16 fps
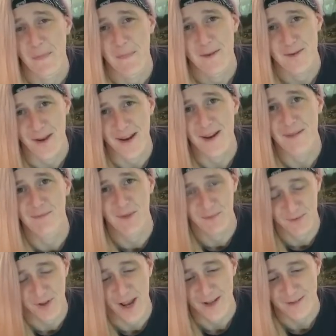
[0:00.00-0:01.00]
So I named him
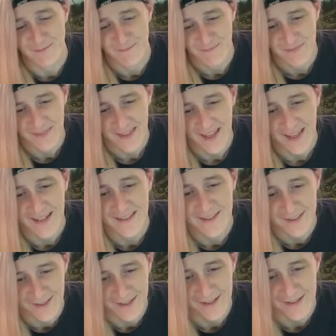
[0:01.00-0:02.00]
Fred, and it's
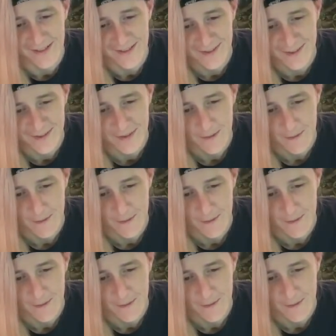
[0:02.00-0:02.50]
hilarious.